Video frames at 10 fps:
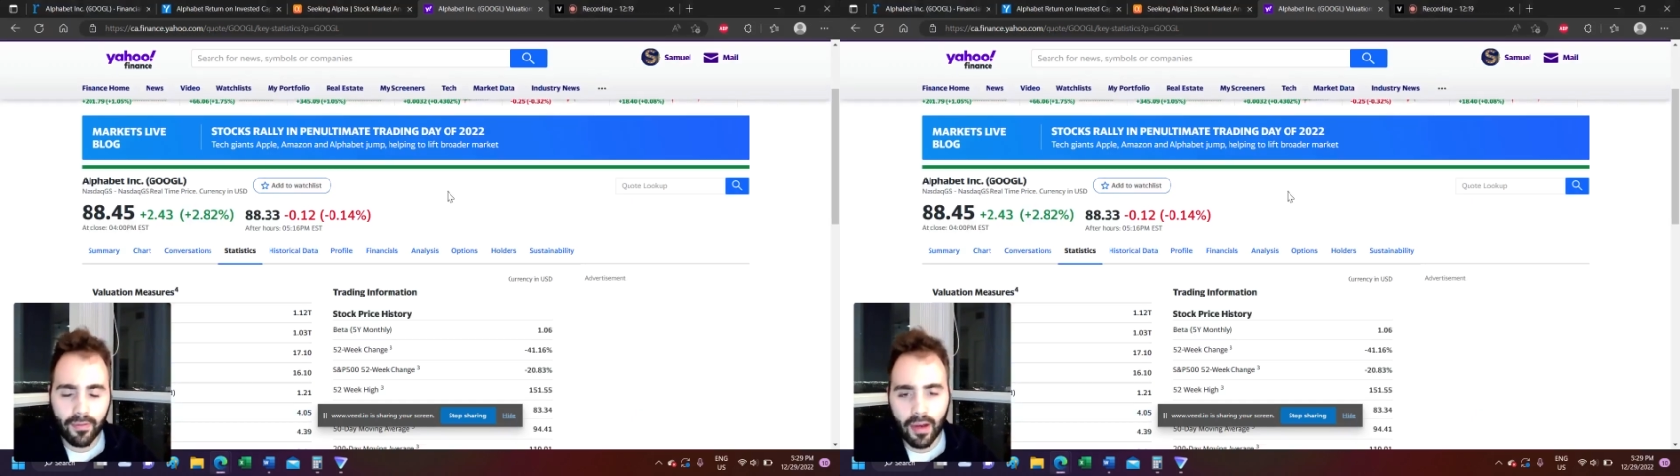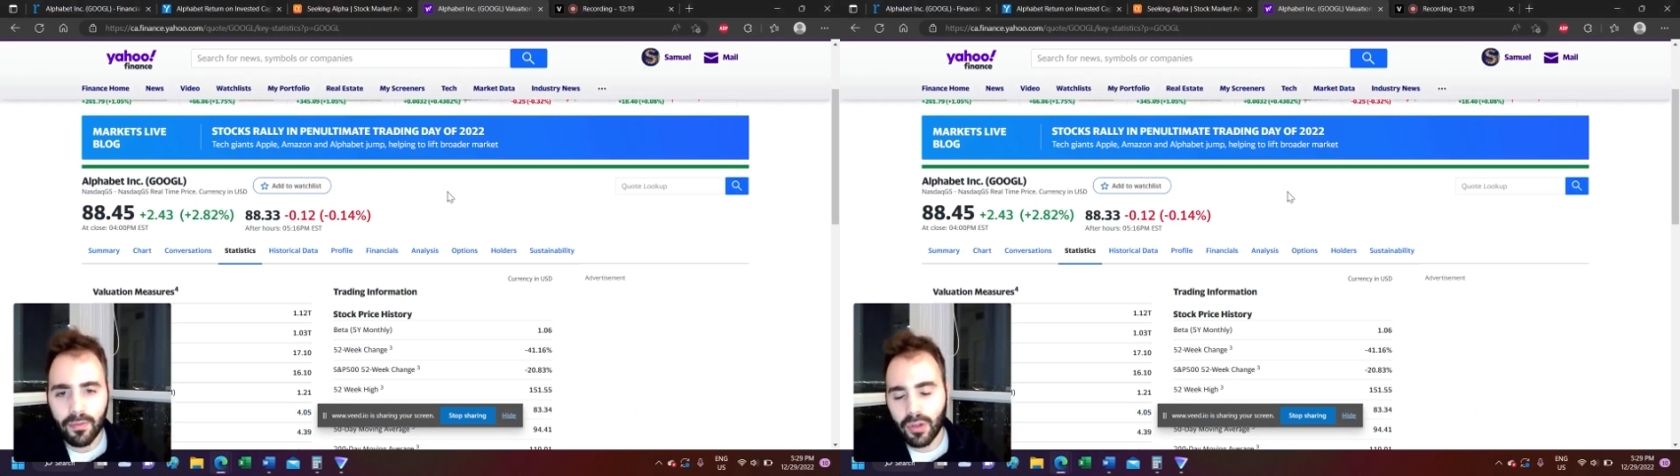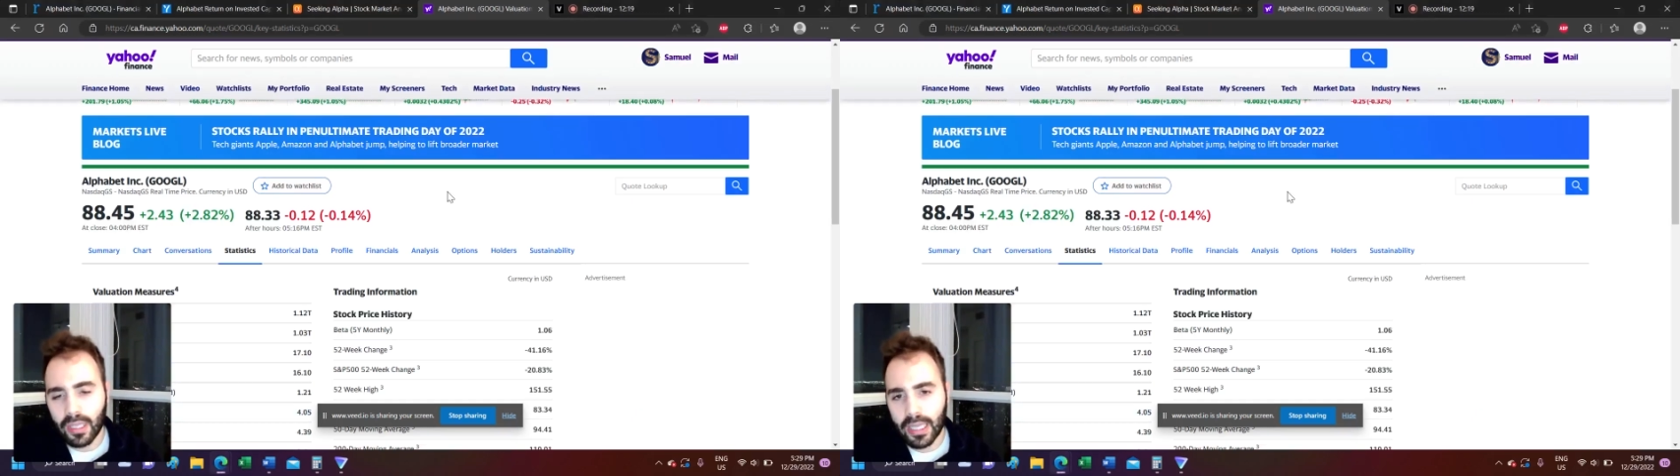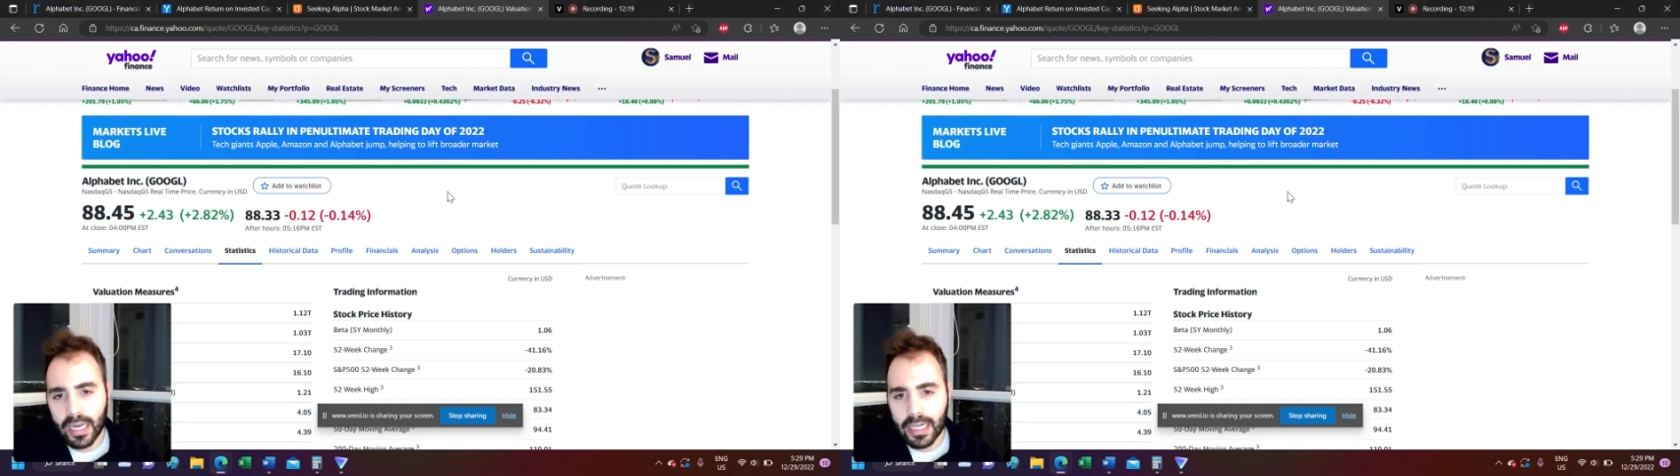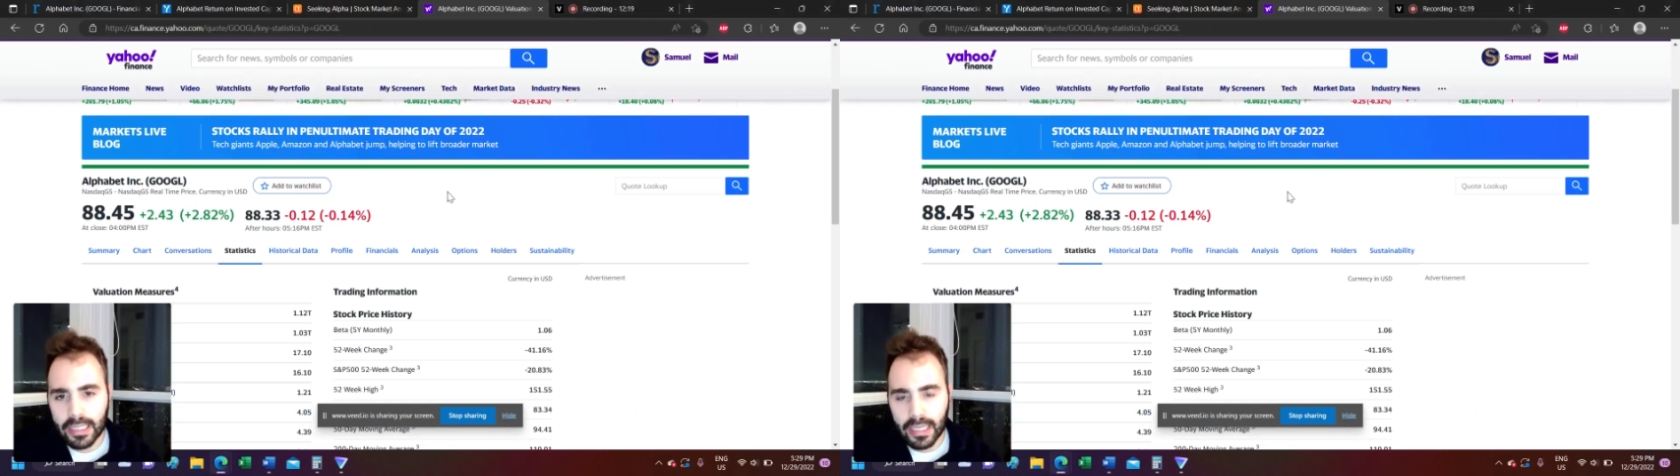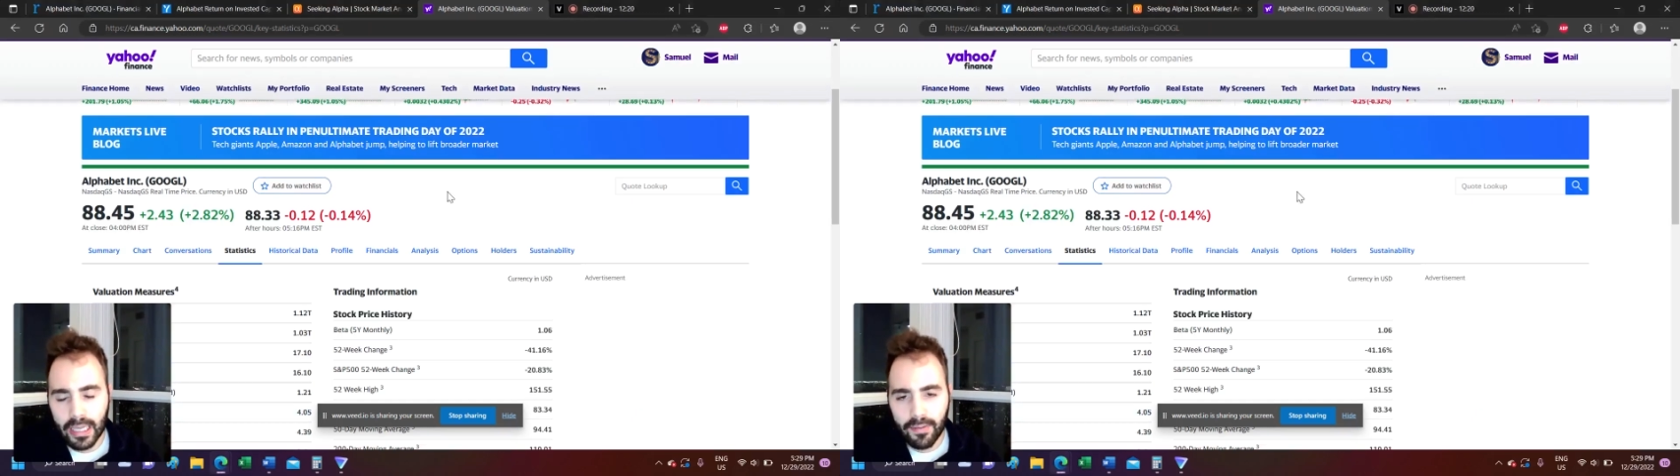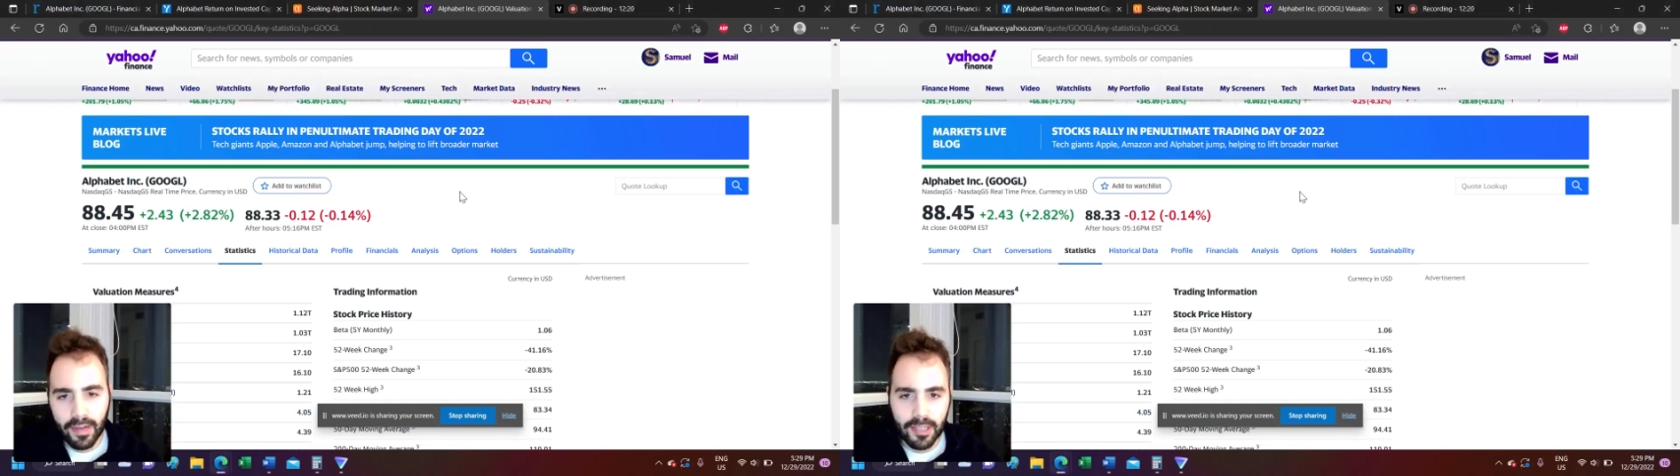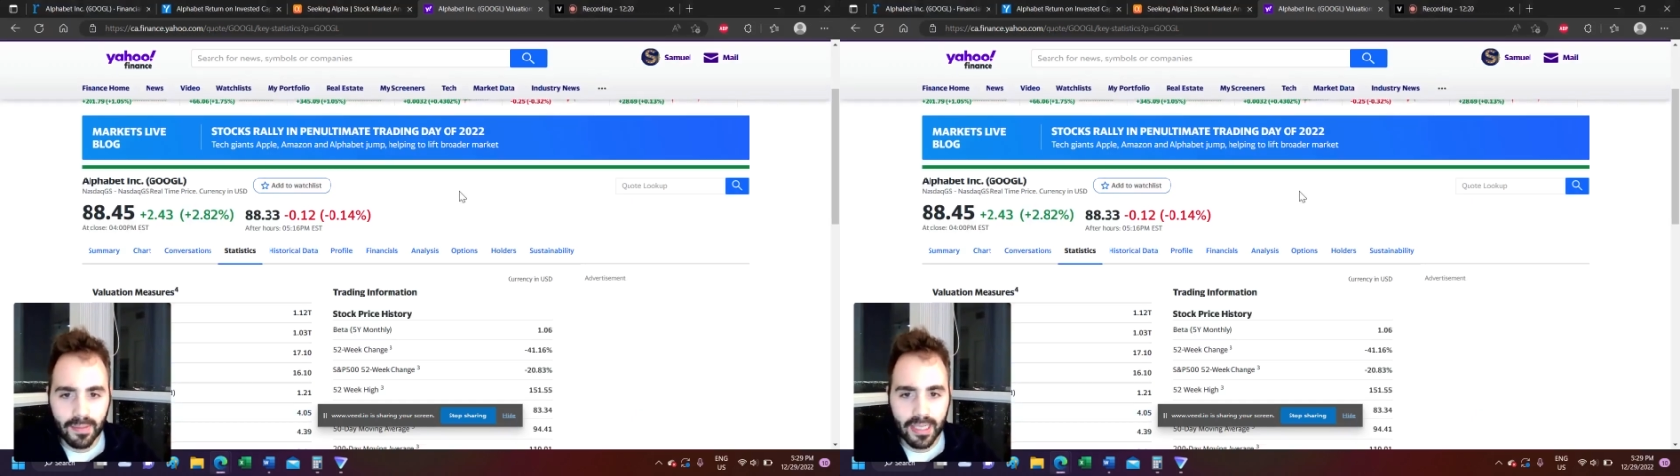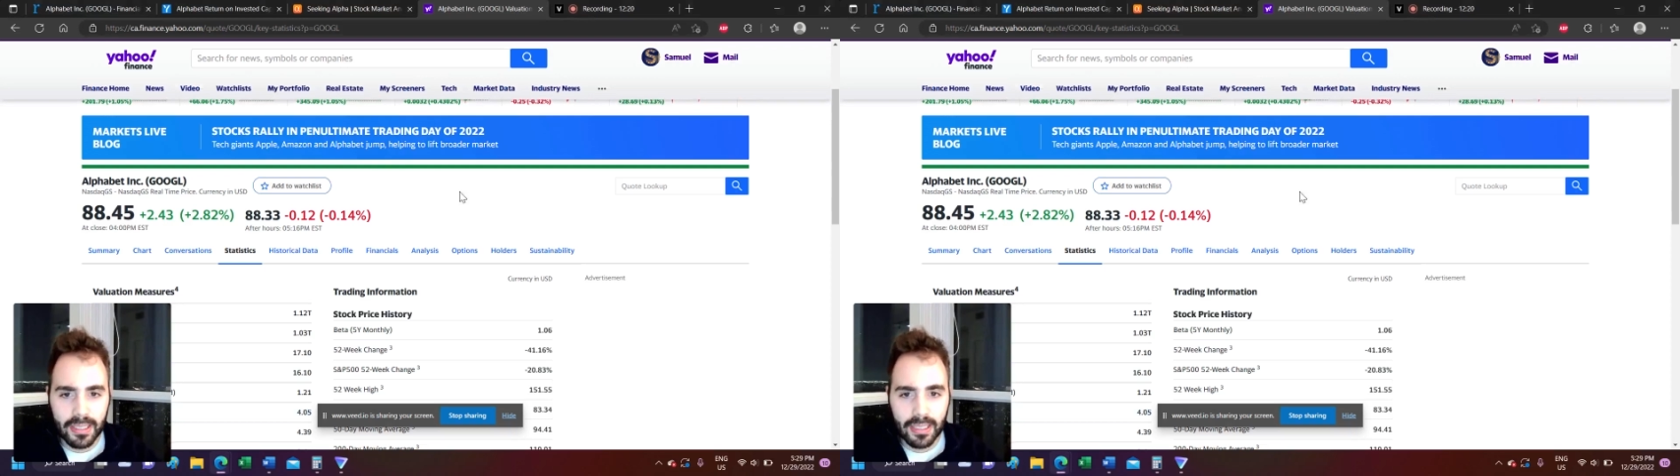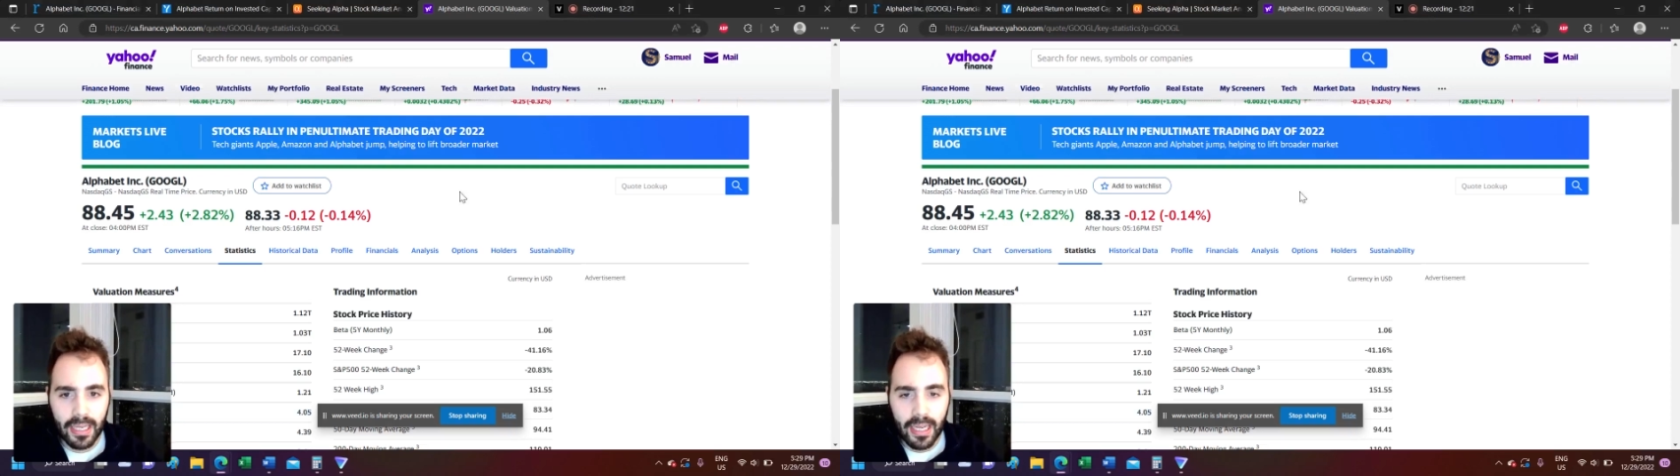of looking at
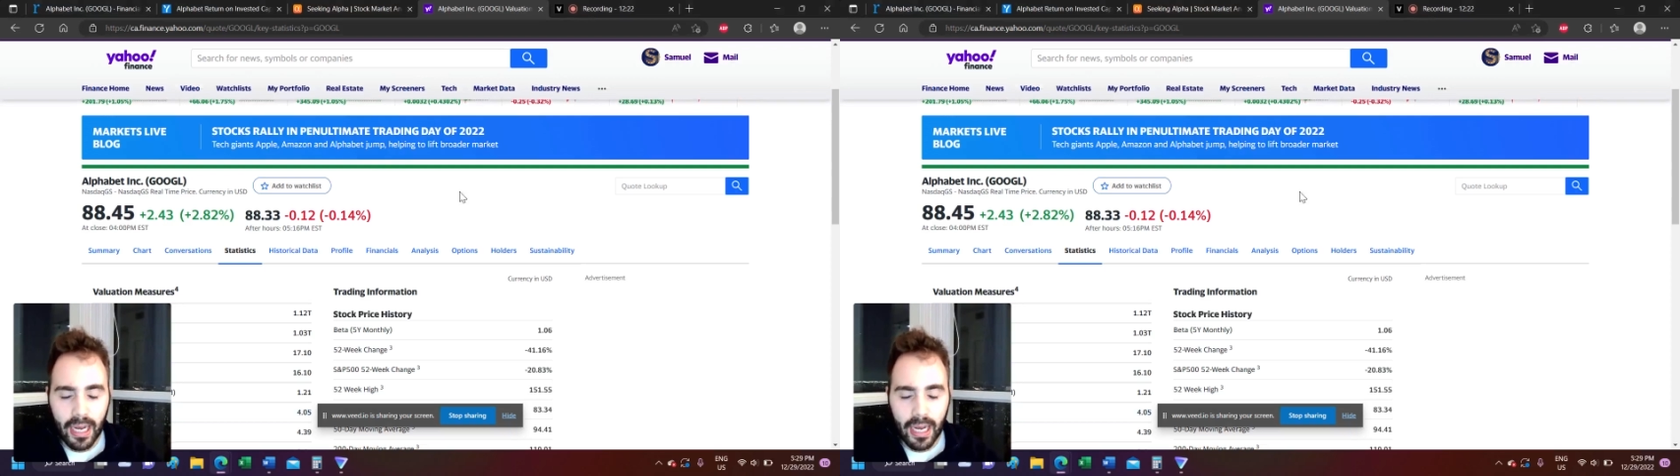investments.